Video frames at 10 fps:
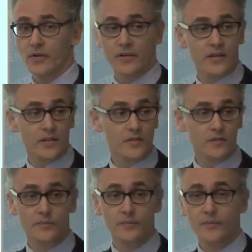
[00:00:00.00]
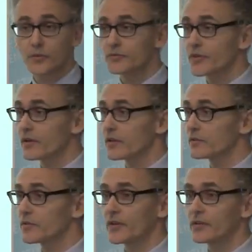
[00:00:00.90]
and I think I saw Paul Dolan
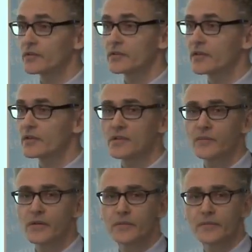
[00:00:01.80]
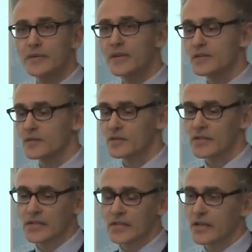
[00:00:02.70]
also, he's here somewhere, but maybe next door,
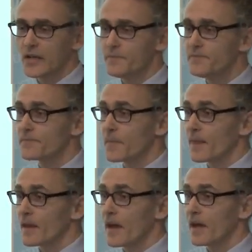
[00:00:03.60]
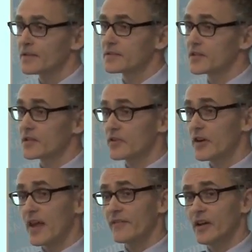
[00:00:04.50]
and to try
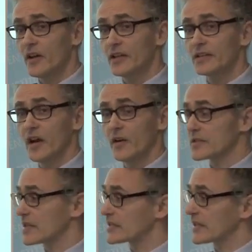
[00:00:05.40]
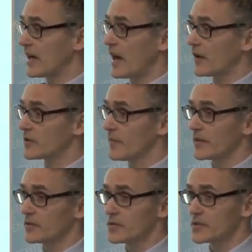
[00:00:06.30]
and have an early go at setting out how you might
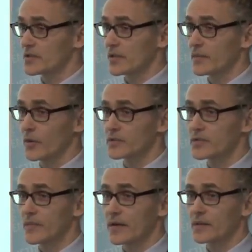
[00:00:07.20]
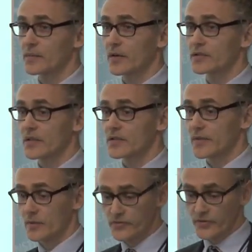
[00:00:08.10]
use this in a policy-making process.
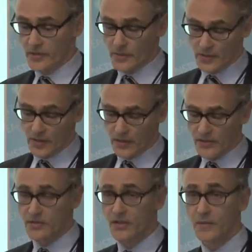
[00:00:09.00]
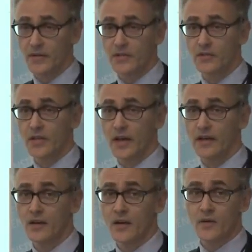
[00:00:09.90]
But it was really with the coalition government in the
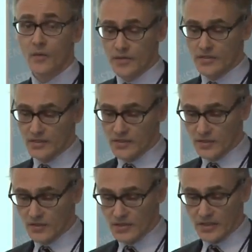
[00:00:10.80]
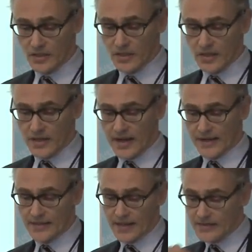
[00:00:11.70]
UK where we started to use it
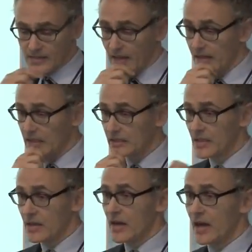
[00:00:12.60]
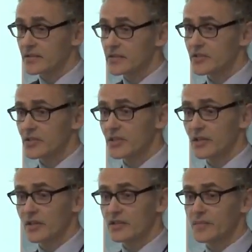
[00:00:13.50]
at scale. And
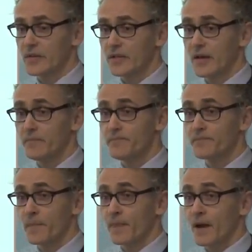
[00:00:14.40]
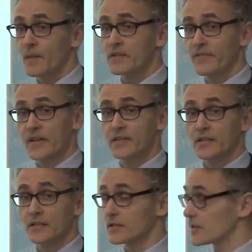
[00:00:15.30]
essentially, it's been, I mean, let's face it,
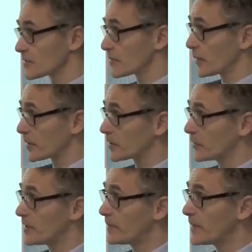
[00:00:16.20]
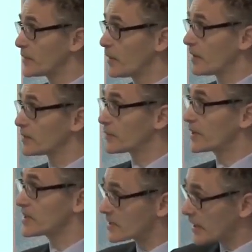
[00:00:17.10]
I think Gus would probably agree, people were
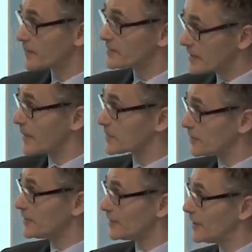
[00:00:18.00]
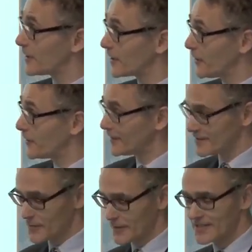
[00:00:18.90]
pretty skeptical early on in
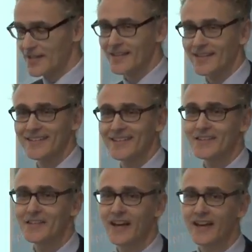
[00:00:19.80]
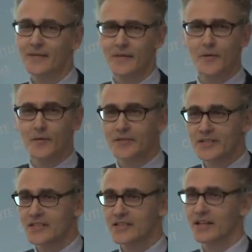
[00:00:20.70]
2010 in the UK. I mean, what was
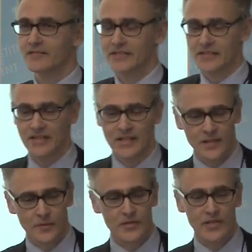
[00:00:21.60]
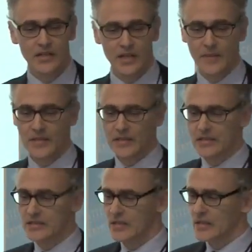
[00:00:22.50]
this stuff, and was it a gimmick? And